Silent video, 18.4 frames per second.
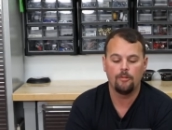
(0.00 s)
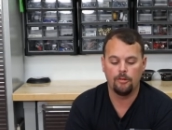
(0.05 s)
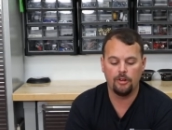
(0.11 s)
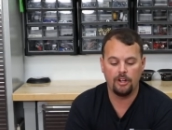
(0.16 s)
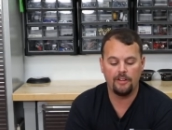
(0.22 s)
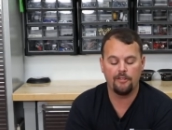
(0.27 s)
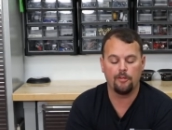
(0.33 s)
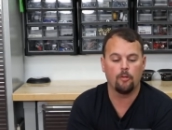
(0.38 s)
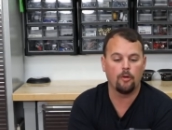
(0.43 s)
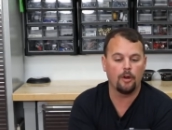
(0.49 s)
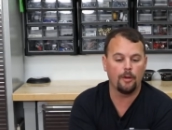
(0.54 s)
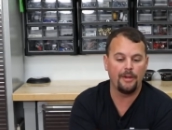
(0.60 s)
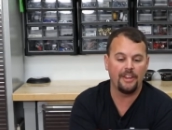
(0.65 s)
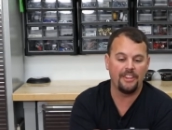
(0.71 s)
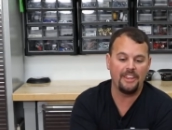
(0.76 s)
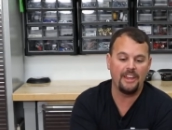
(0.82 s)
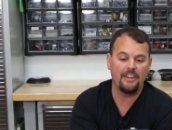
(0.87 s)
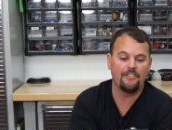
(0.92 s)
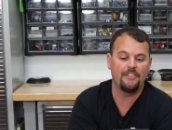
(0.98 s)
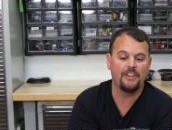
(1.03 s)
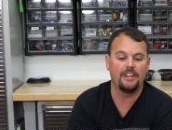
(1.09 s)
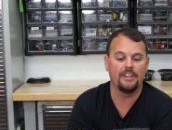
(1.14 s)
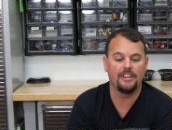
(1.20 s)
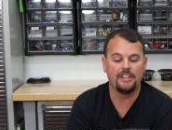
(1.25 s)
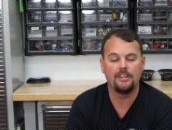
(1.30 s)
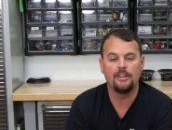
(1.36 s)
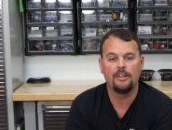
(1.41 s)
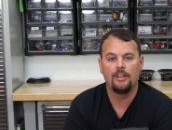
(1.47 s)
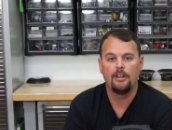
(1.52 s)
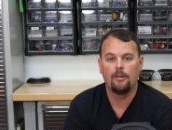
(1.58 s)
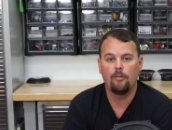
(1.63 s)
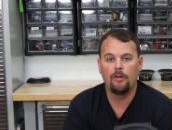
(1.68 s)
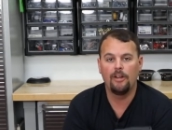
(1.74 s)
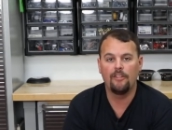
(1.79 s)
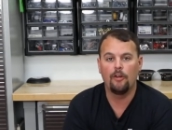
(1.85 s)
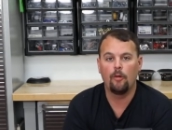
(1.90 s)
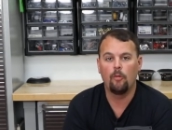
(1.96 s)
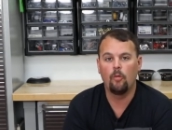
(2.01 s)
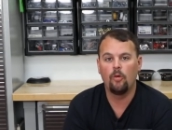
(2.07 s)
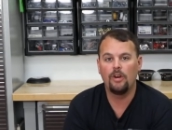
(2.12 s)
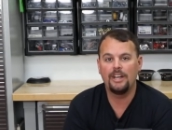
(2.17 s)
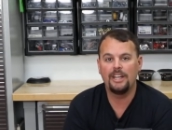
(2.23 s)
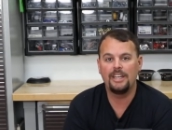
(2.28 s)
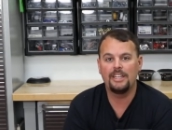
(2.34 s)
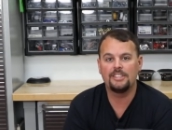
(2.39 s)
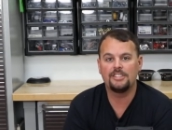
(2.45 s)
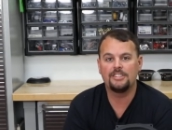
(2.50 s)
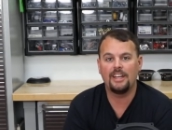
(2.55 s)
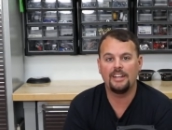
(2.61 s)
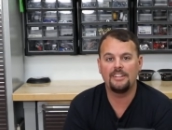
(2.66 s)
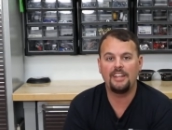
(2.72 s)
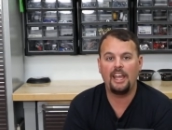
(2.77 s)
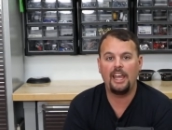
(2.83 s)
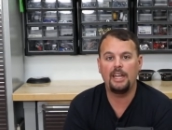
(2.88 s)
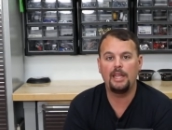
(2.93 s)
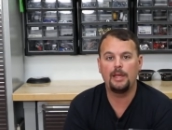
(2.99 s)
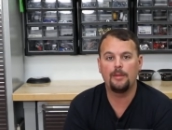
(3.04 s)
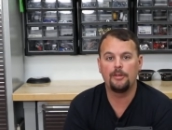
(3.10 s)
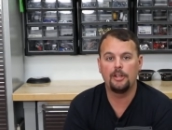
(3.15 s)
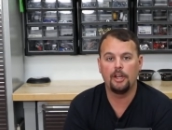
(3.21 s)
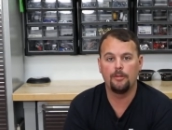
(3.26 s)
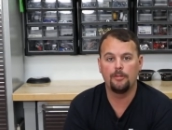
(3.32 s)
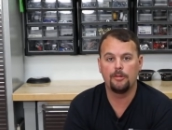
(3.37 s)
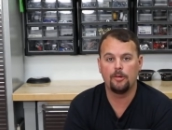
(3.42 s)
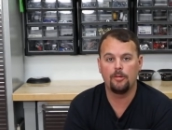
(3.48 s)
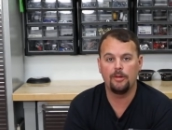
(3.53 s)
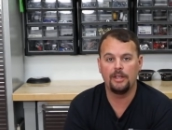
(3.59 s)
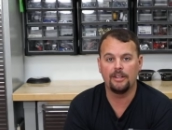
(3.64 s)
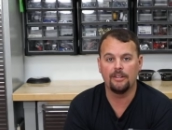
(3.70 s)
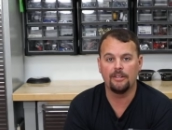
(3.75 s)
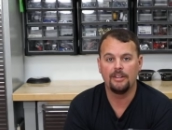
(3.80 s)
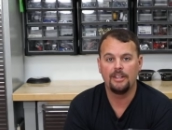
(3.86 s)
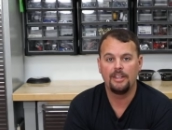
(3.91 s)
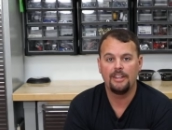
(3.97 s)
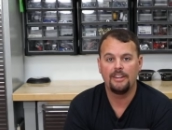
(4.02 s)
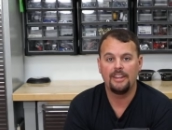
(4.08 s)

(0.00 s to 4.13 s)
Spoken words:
We're not going to have to worry about that failing. We have a 1-inch titanium dome tweeter.